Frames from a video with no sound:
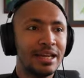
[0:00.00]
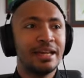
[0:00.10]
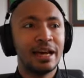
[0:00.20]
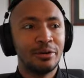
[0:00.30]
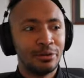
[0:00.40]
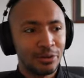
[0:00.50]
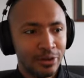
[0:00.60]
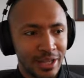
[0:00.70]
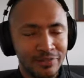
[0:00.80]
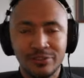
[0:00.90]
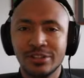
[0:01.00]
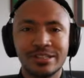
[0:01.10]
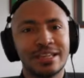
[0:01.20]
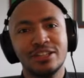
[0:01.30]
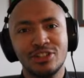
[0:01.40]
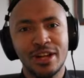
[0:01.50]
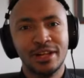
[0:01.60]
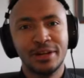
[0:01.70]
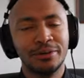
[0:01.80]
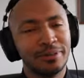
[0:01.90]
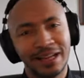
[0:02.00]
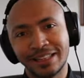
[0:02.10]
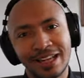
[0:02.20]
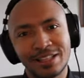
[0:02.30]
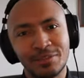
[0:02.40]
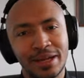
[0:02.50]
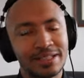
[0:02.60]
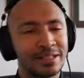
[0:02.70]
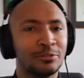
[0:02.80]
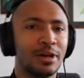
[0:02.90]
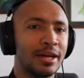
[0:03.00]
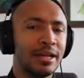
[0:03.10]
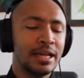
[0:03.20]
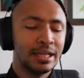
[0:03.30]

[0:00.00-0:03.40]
Now, if you just get a Shako, like that's amazing, right?